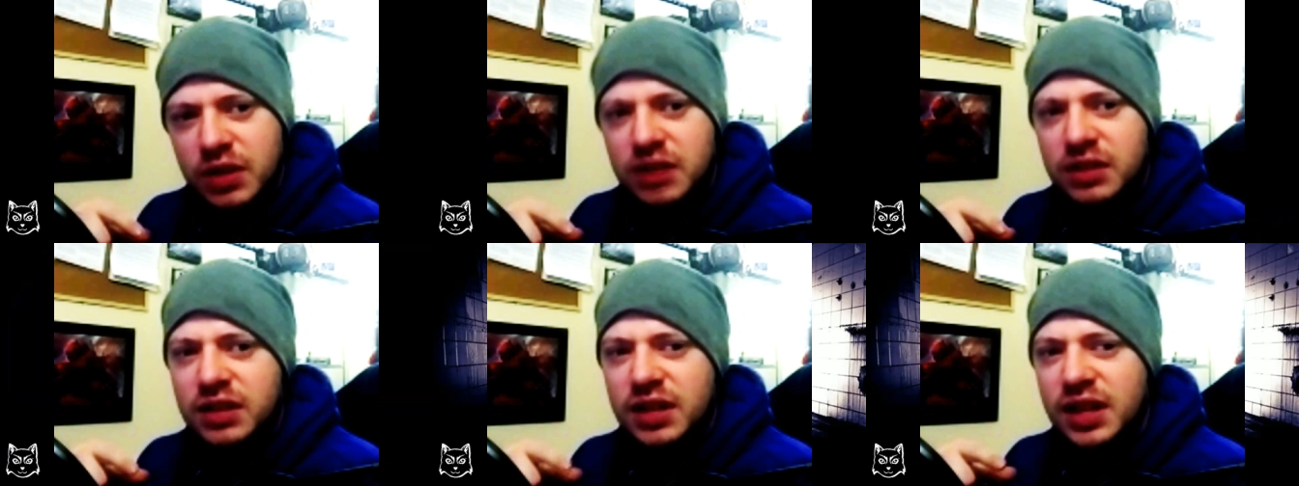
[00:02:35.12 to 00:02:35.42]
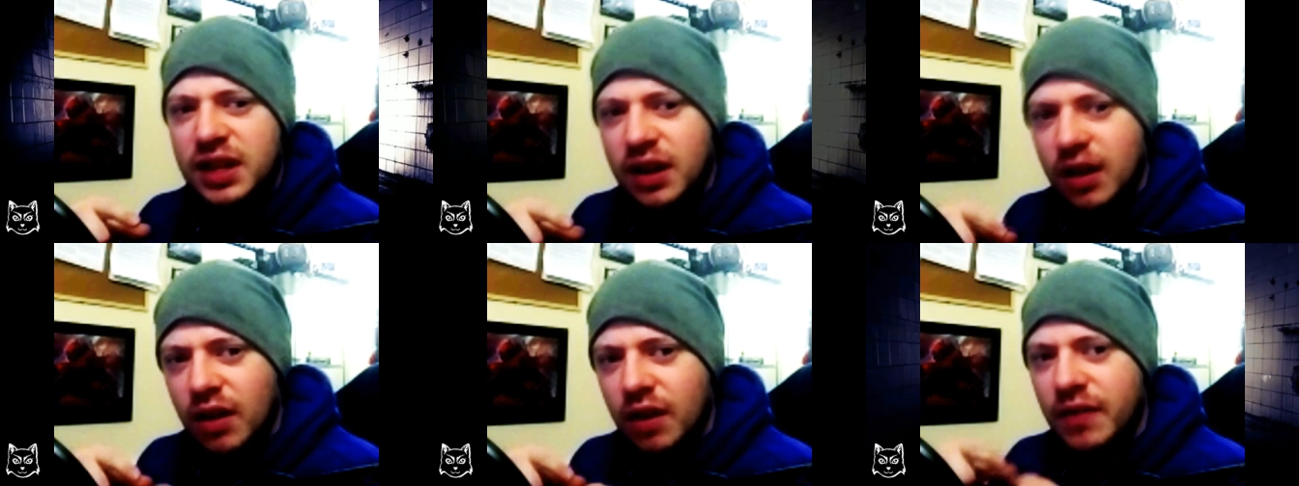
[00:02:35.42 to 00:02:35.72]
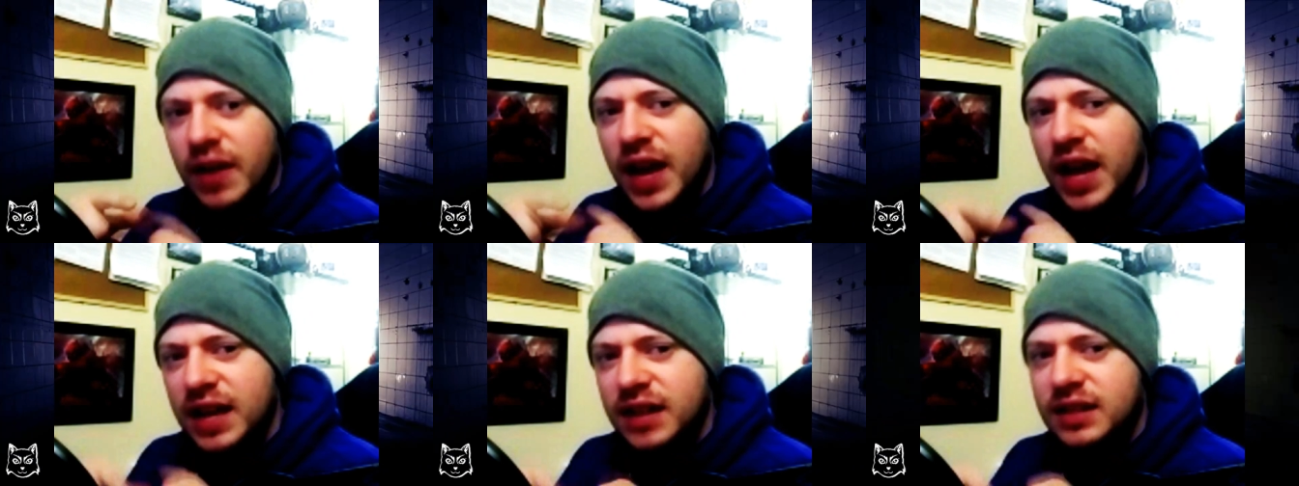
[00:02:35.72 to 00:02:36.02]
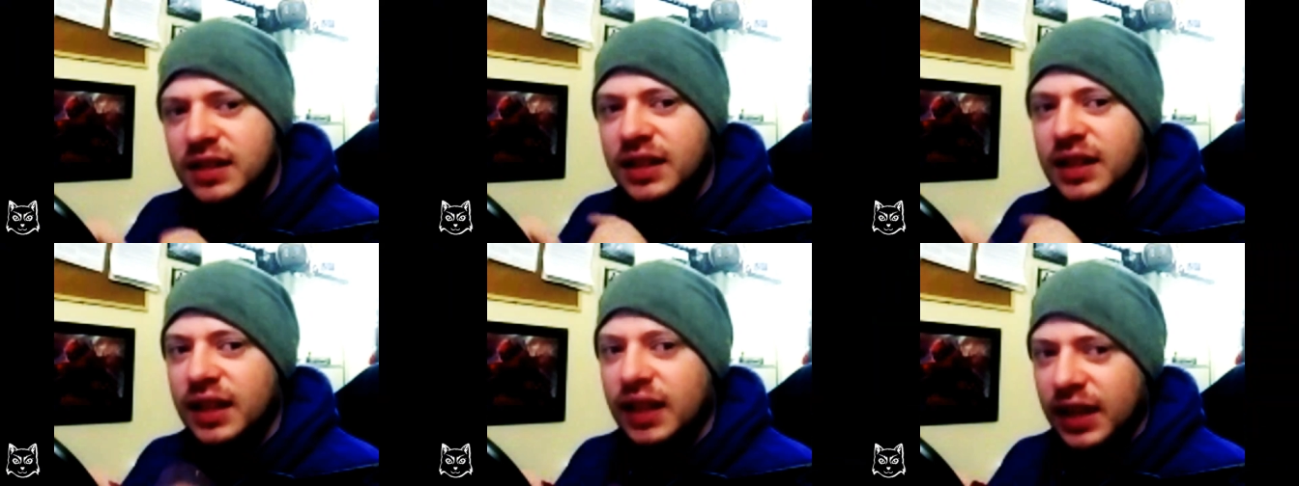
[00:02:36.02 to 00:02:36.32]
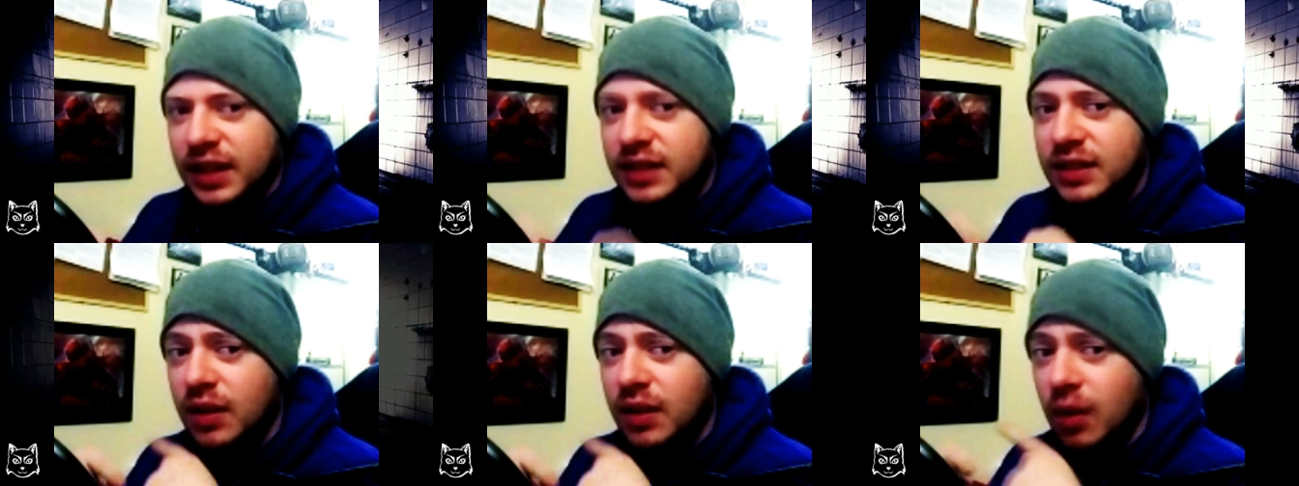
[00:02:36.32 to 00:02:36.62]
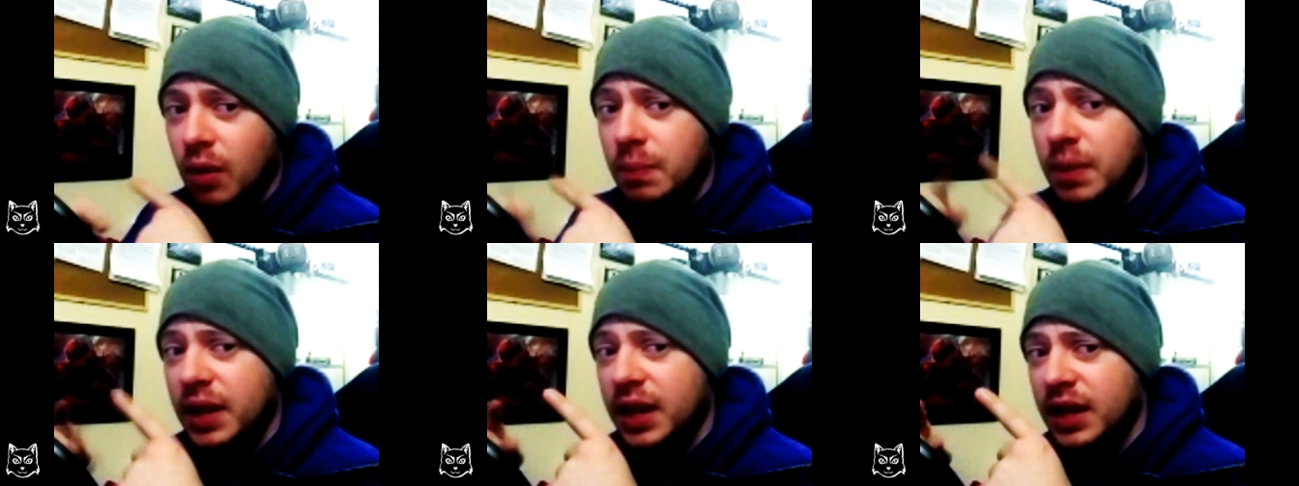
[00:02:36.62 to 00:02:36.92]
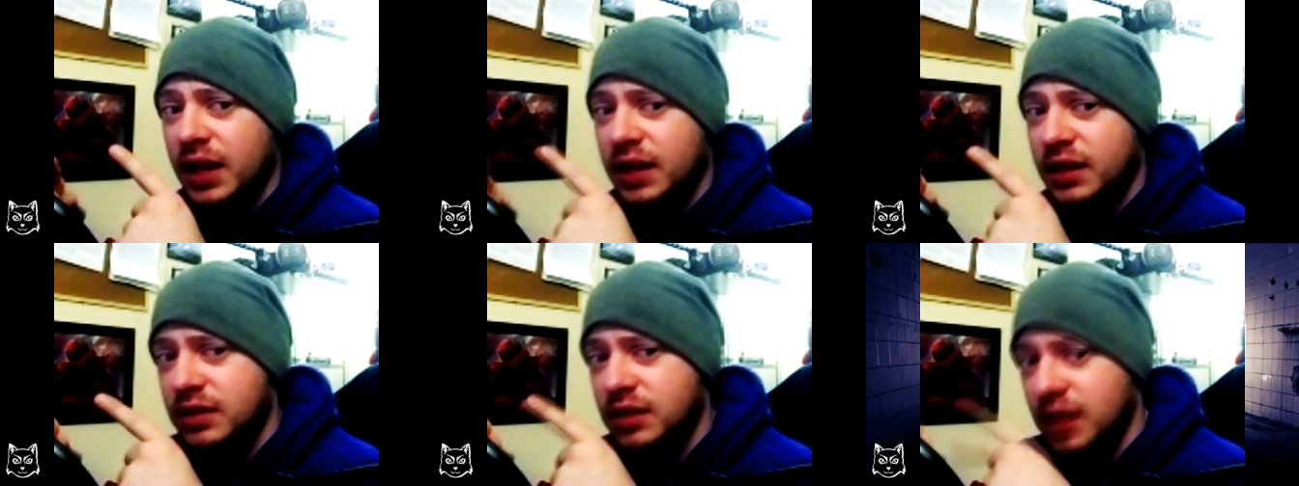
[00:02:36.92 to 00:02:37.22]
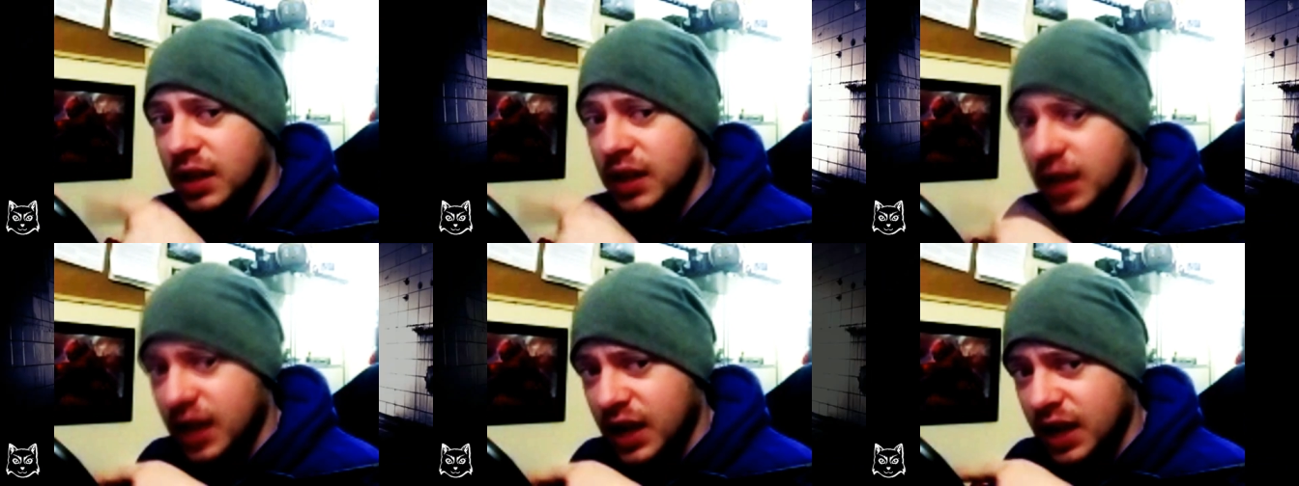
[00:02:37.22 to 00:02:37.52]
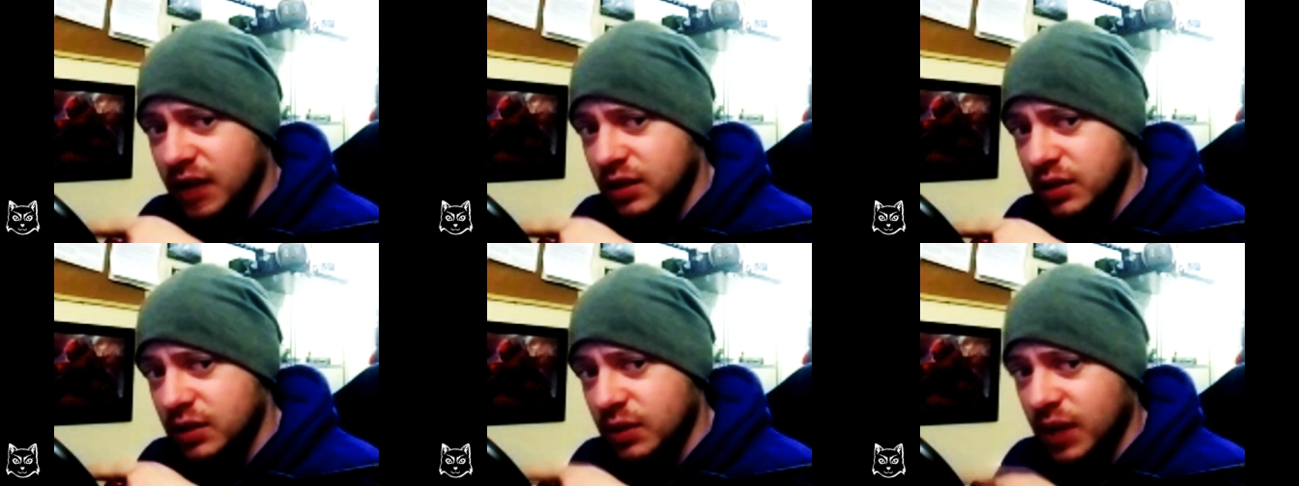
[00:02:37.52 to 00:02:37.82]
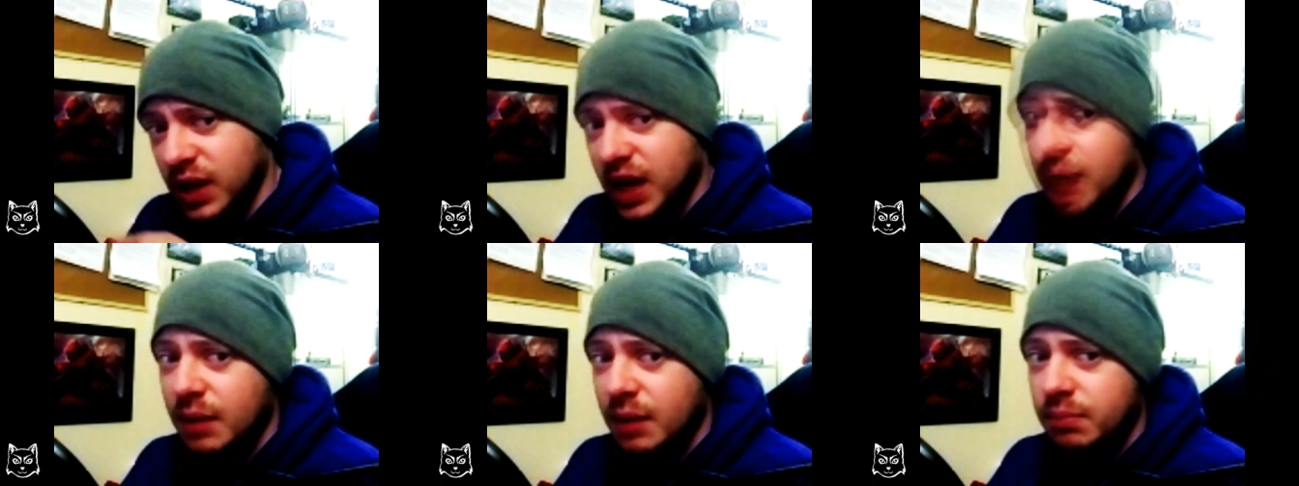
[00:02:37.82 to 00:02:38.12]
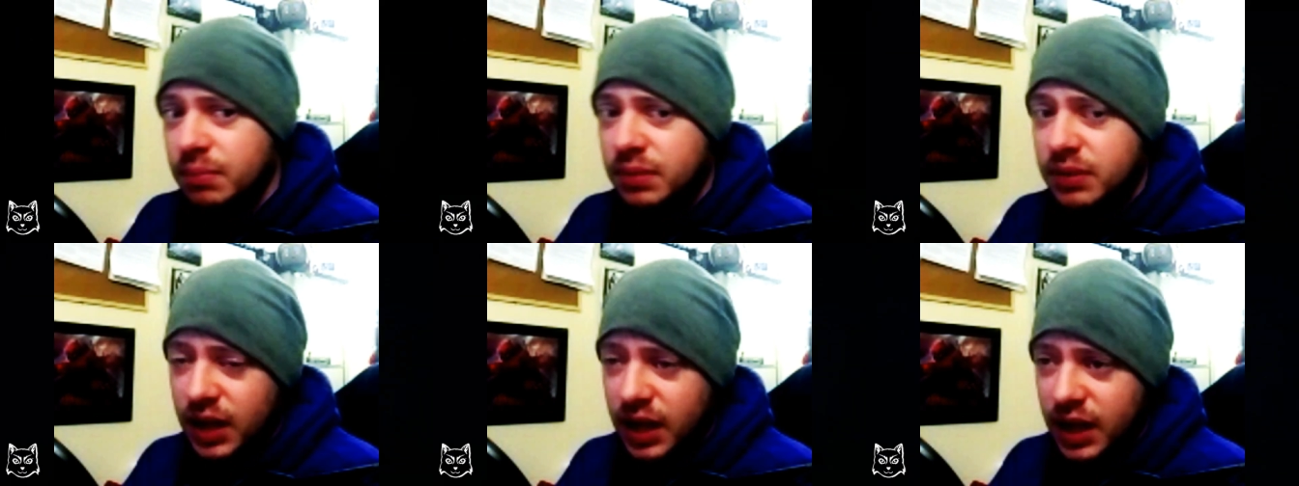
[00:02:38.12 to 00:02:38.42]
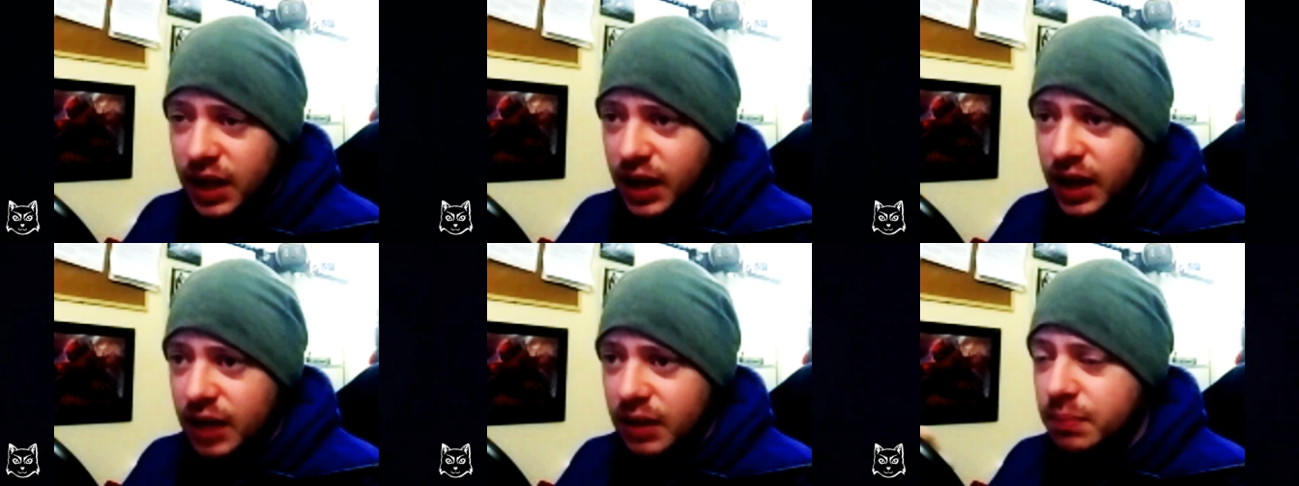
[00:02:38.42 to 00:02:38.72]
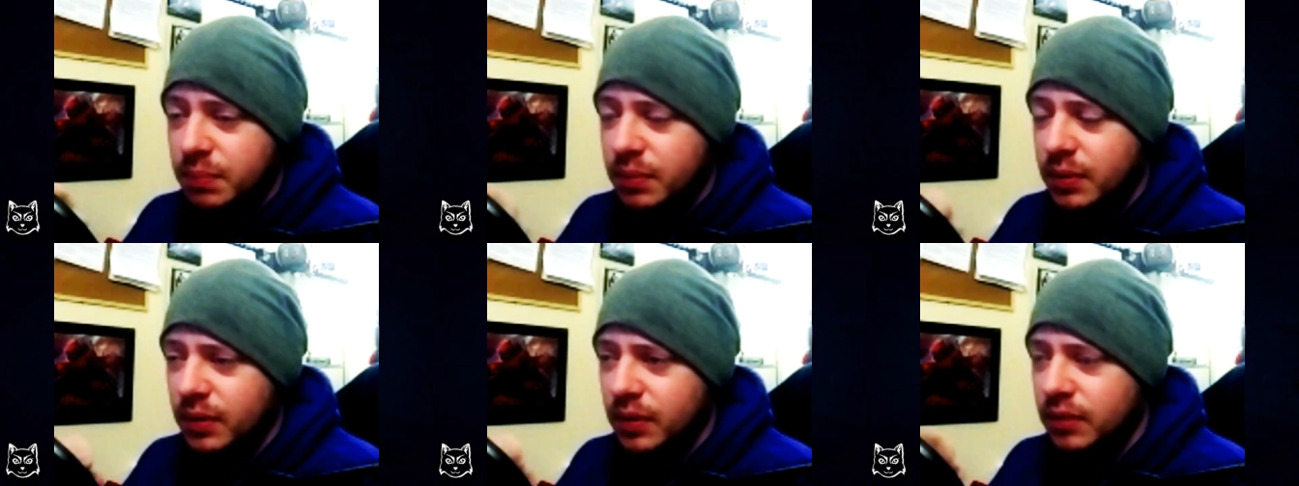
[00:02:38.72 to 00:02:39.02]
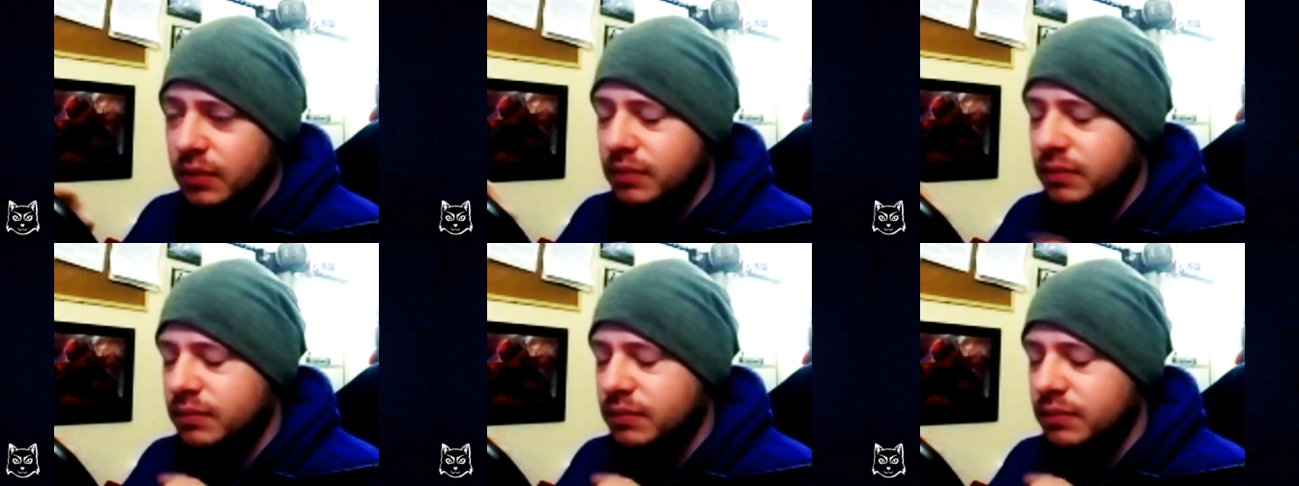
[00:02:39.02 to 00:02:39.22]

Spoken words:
strangely enough, actually linked up into here so I can play it.